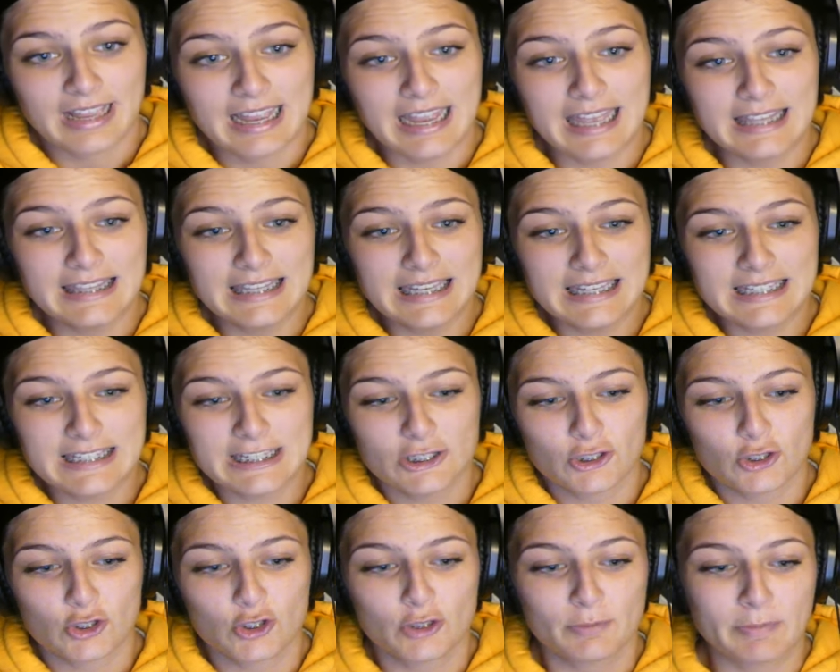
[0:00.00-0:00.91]
least
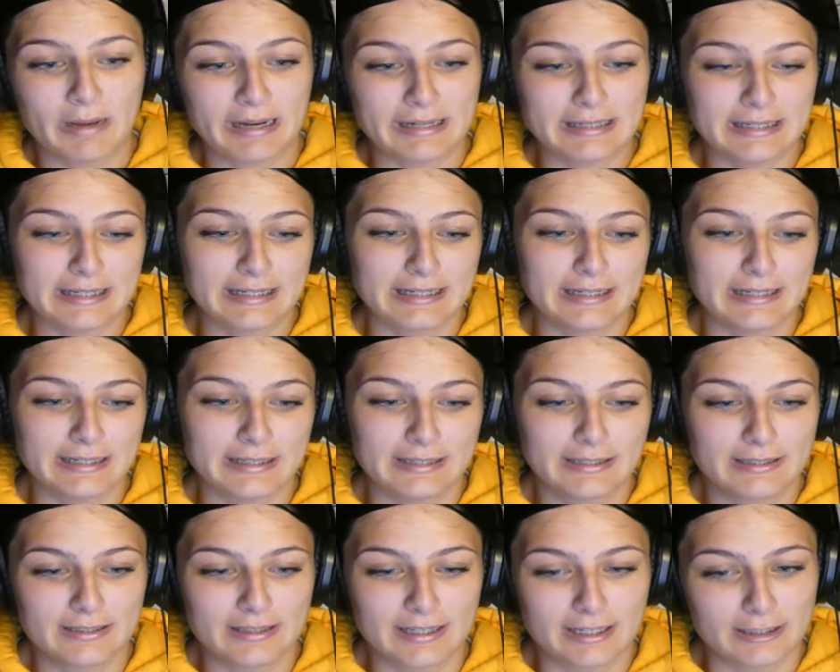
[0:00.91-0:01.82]
he's respecting
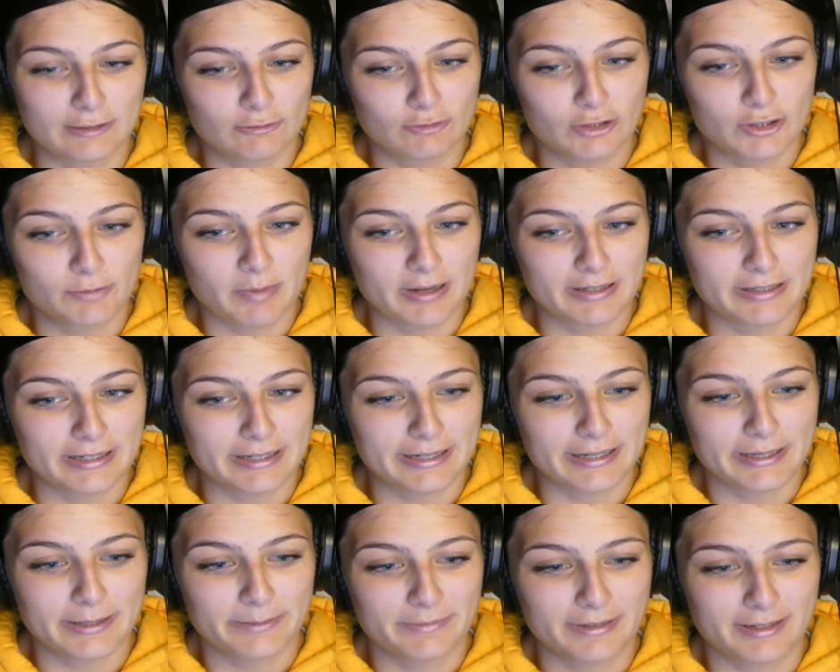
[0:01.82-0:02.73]
it, like, respecting
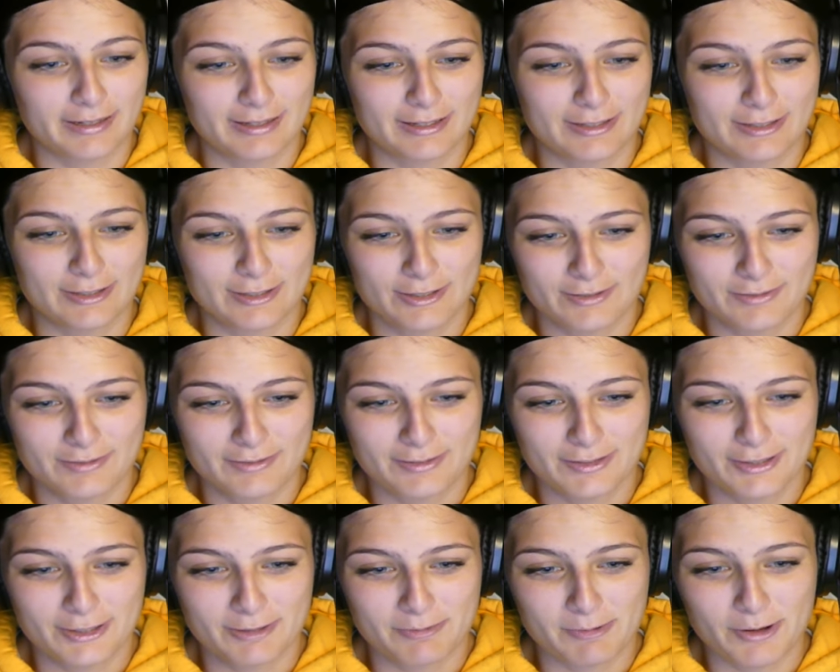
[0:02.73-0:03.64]
him and
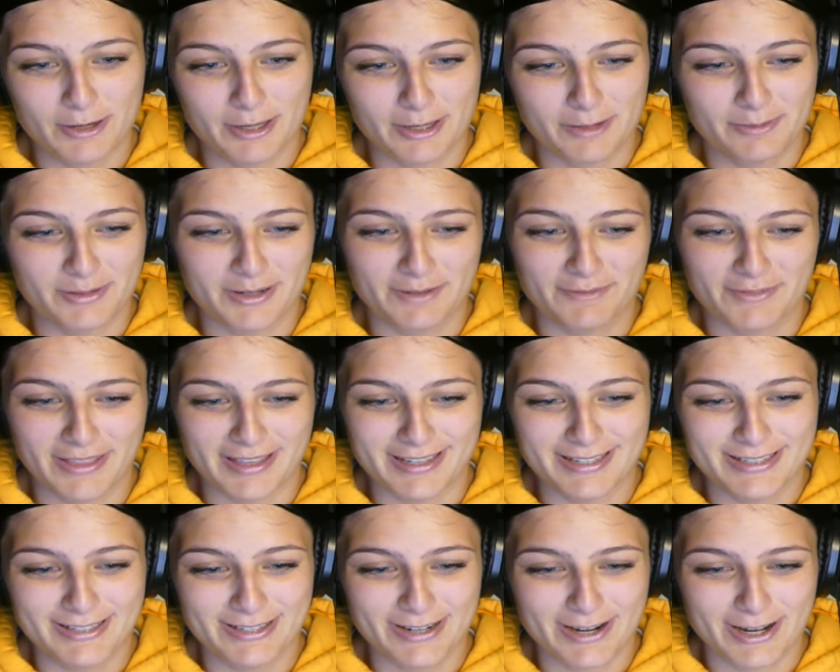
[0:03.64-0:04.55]
smoking whenever they
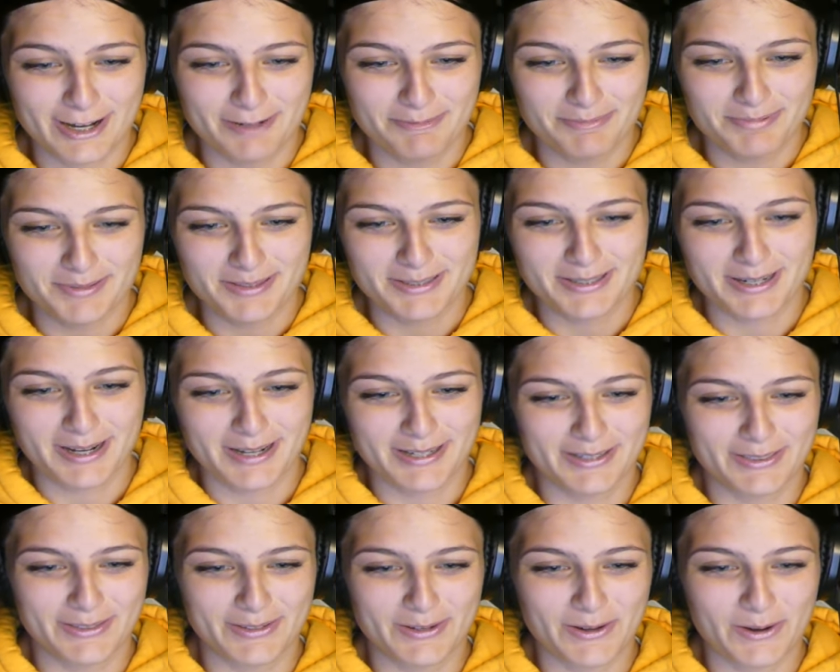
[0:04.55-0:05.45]
stop and not
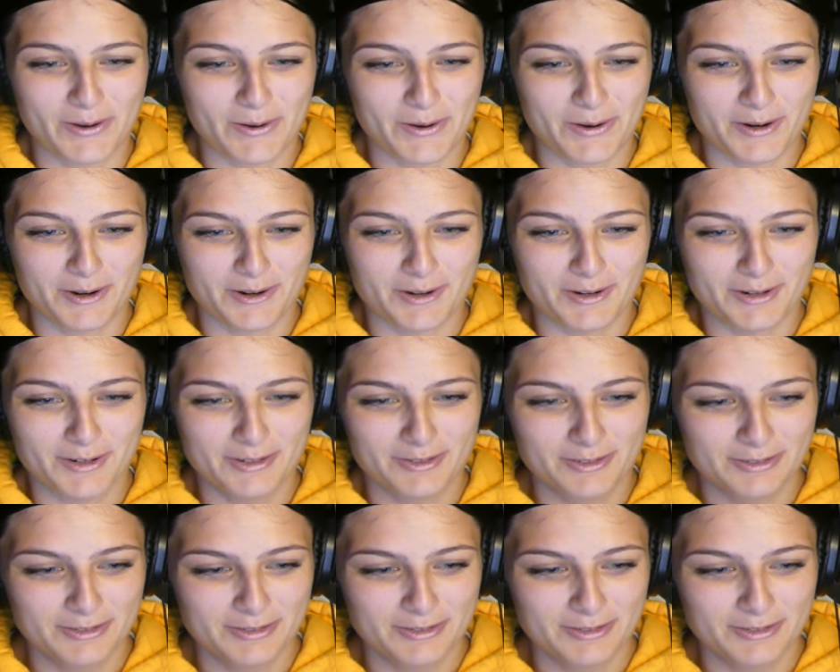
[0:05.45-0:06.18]
in the car.